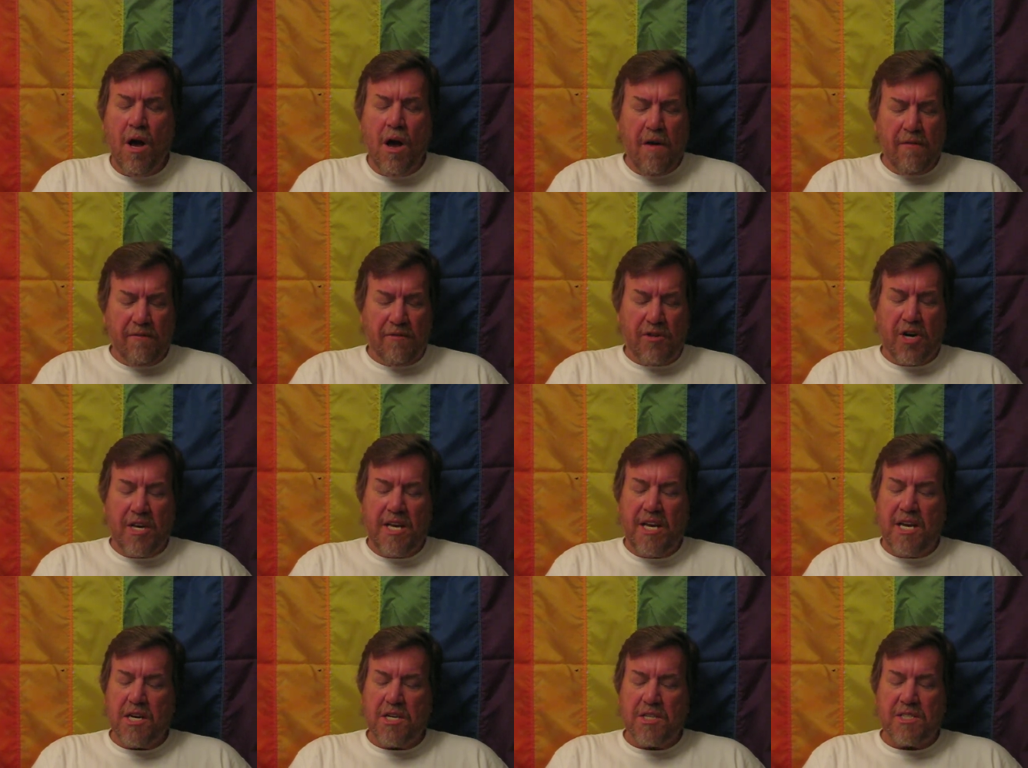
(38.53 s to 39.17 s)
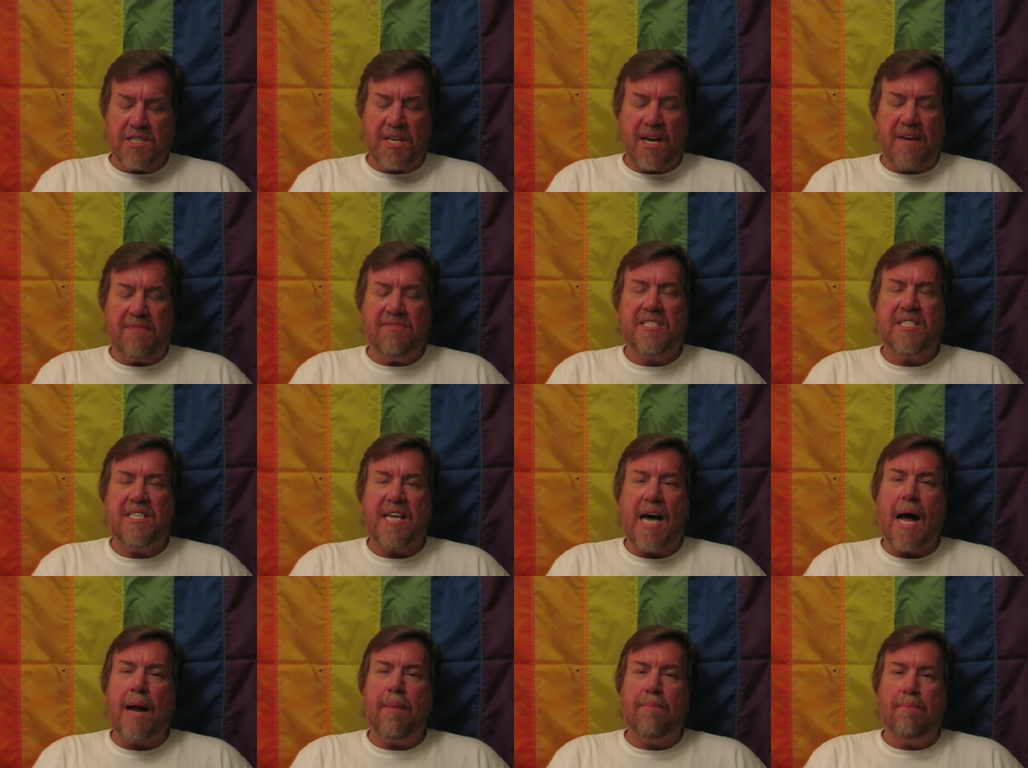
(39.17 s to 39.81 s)
For years, I've
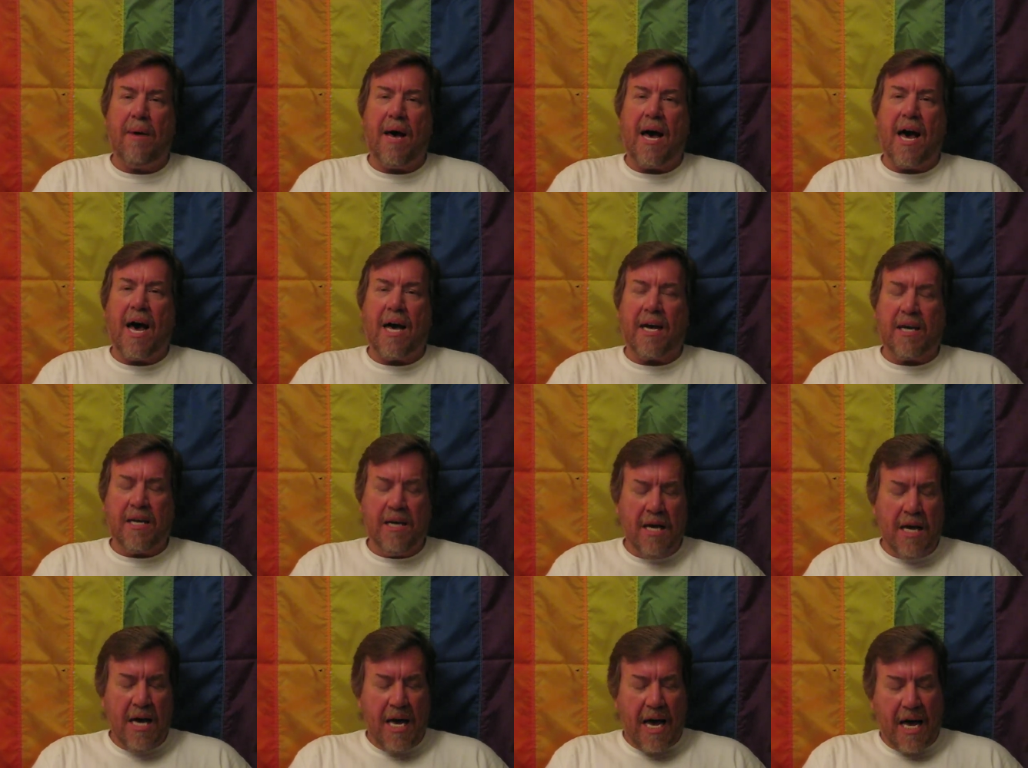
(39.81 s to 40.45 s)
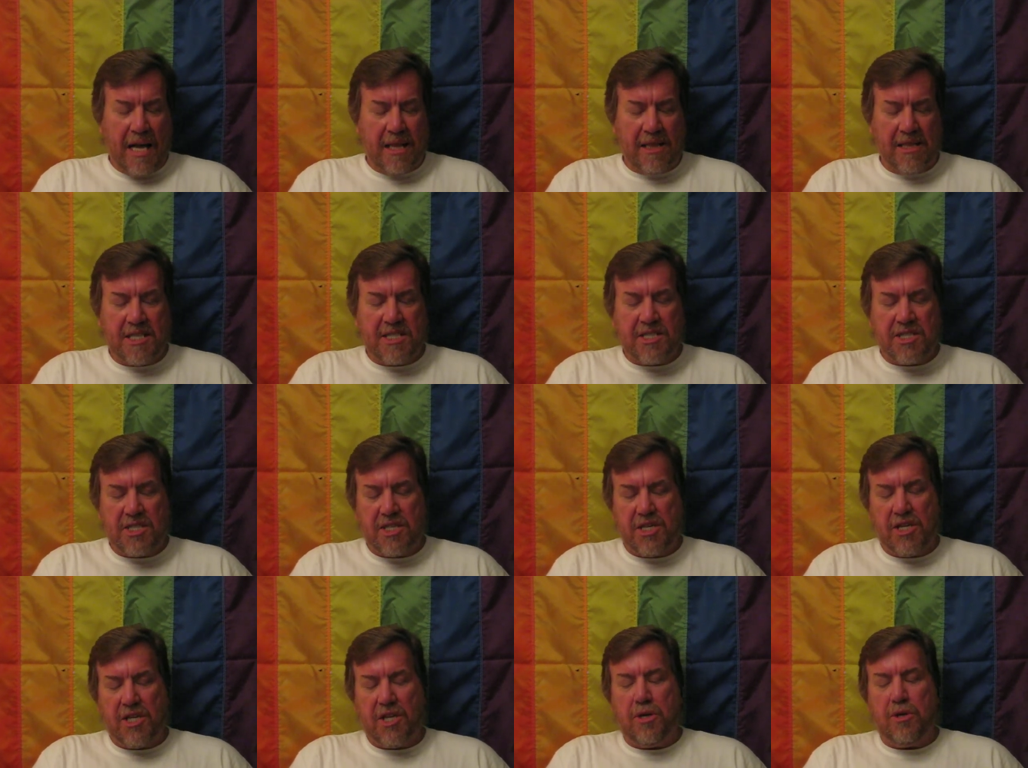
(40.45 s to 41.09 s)
sat back and
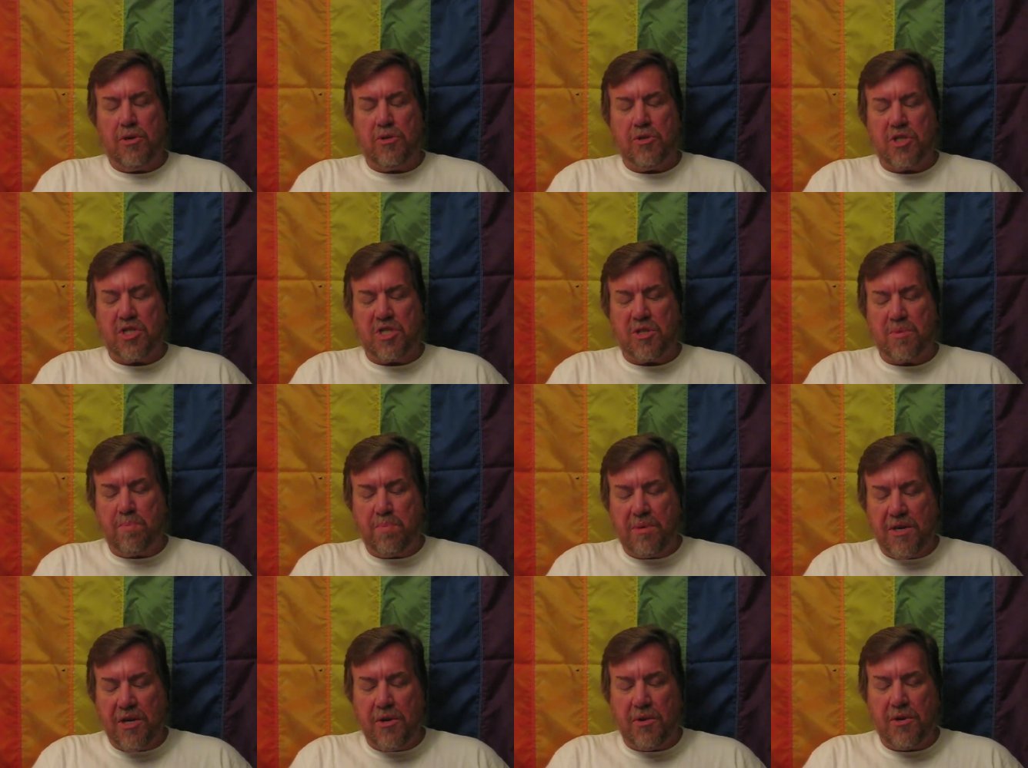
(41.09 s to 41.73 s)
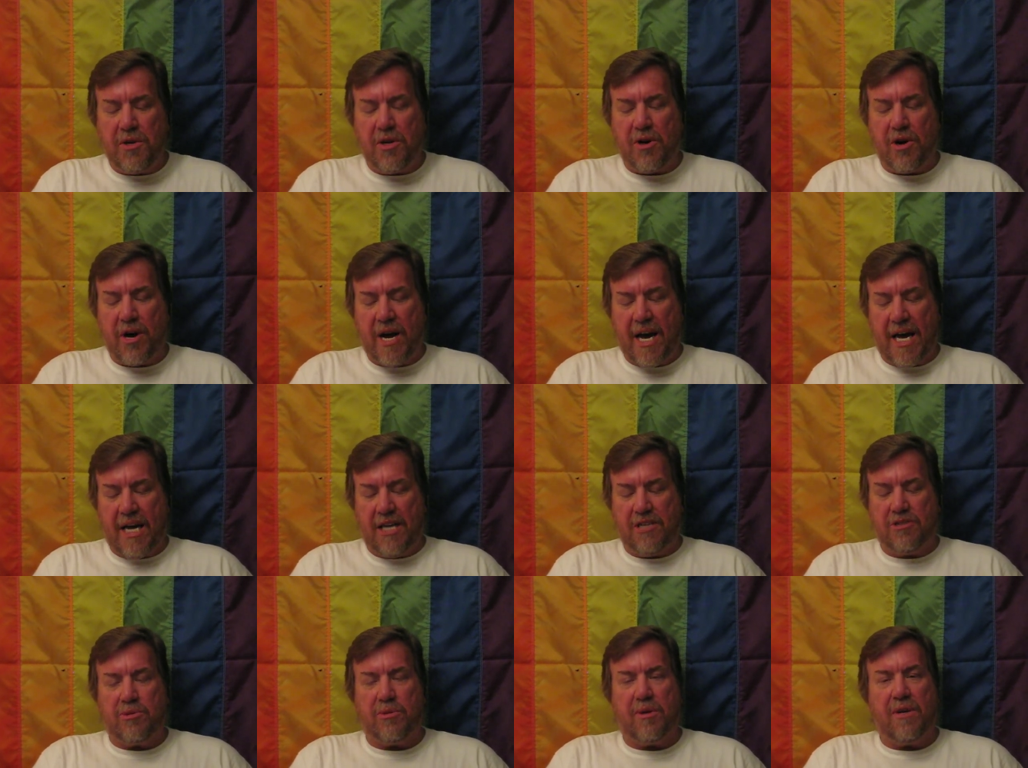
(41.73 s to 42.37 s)
listened to you spew your
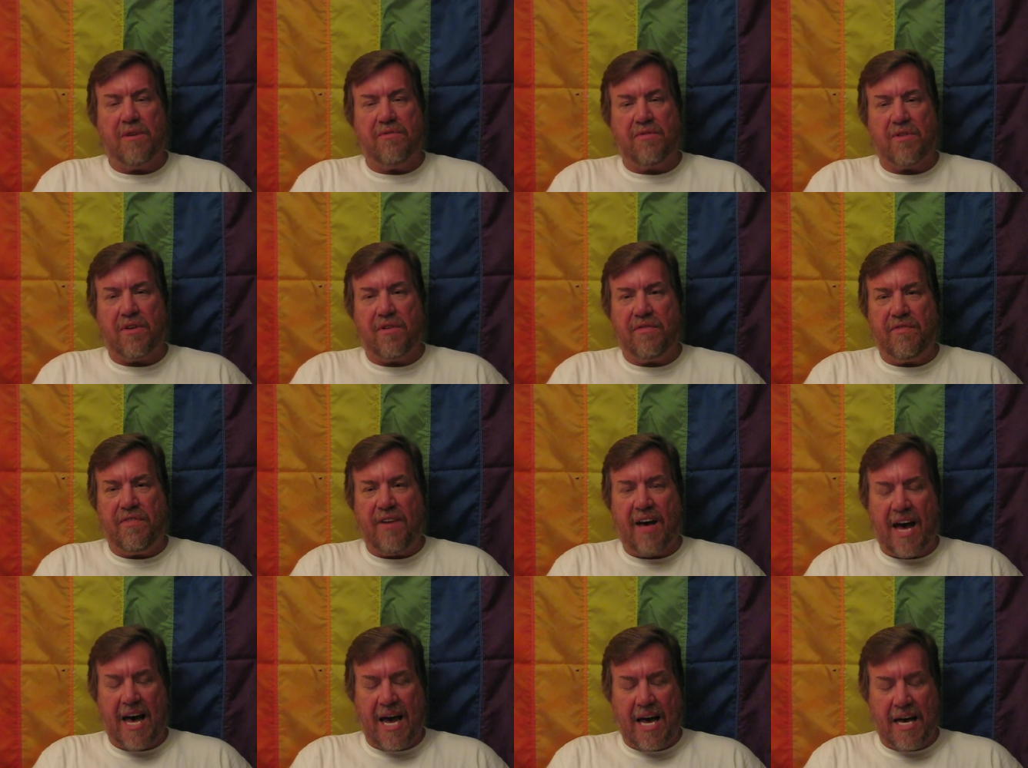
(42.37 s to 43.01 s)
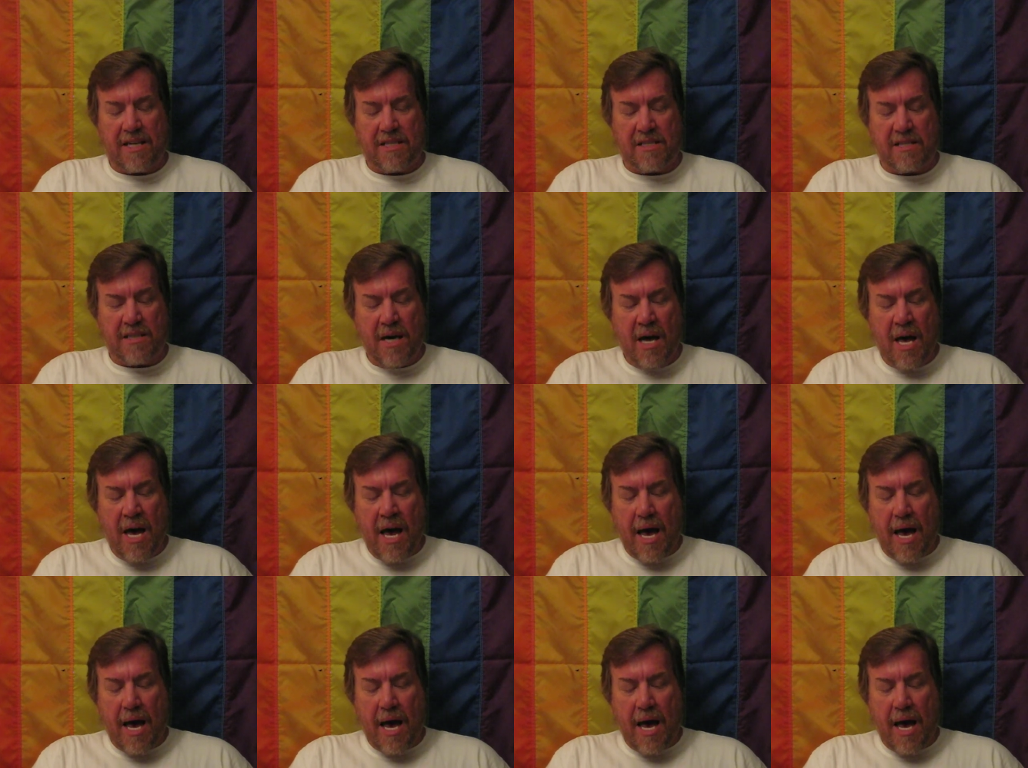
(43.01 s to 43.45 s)
hatred for fags